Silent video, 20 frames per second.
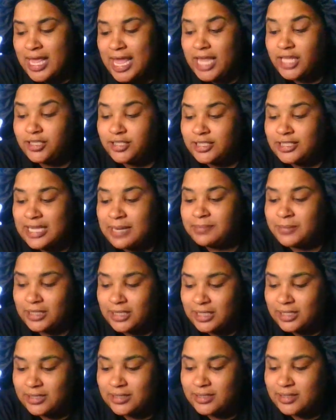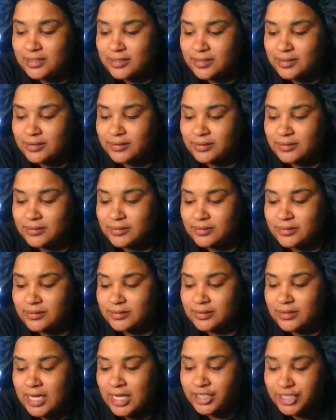intercepted this
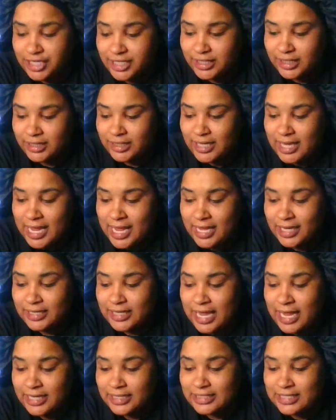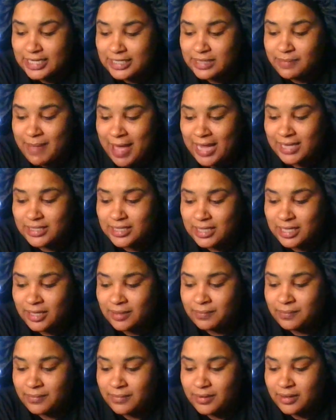agenda and sent it back to
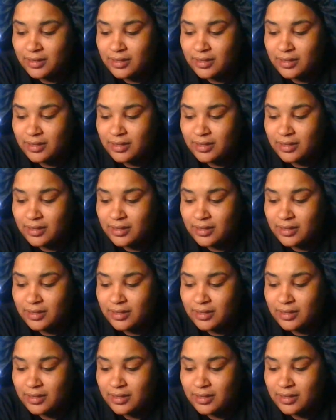them.